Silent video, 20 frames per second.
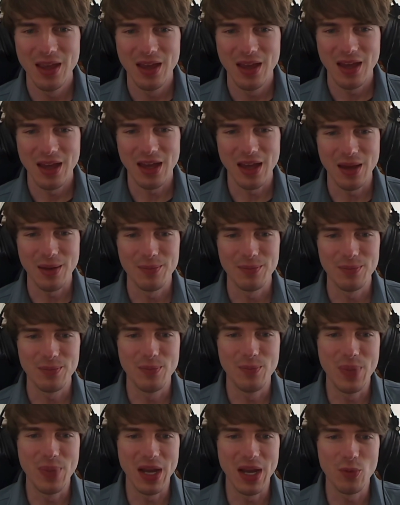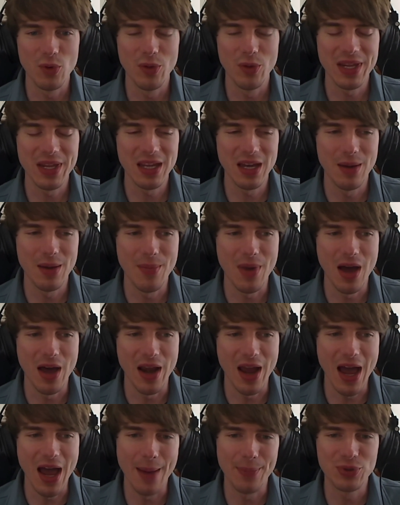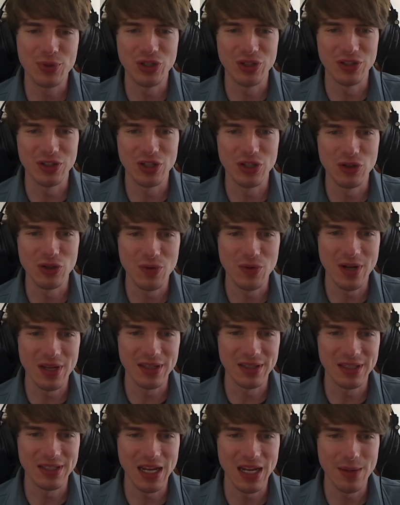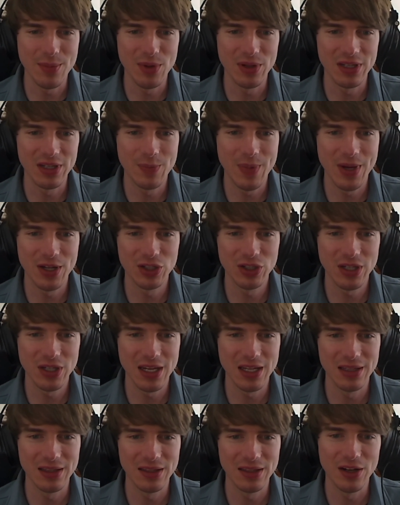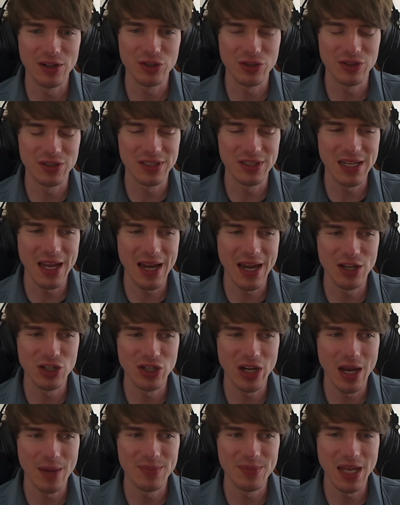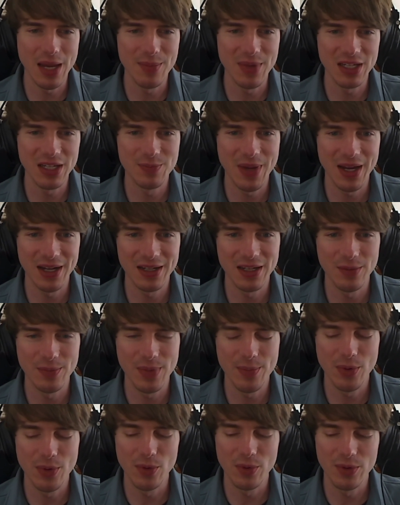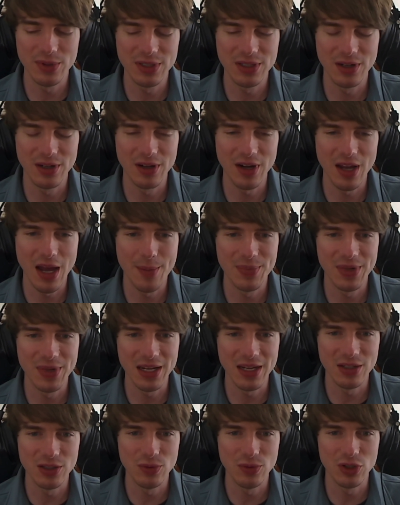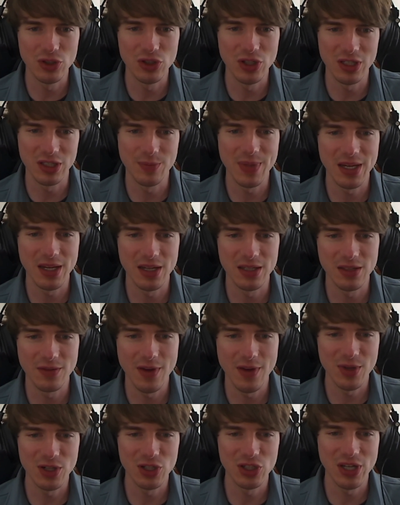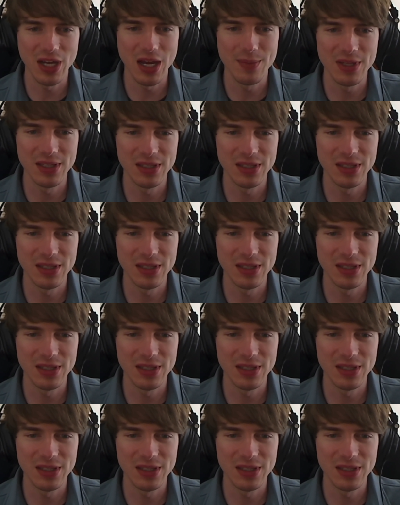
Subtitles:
but it will become an option to do unstable, especially in larger CI jobs. I'm expecting people will start opting into it just because of how much time it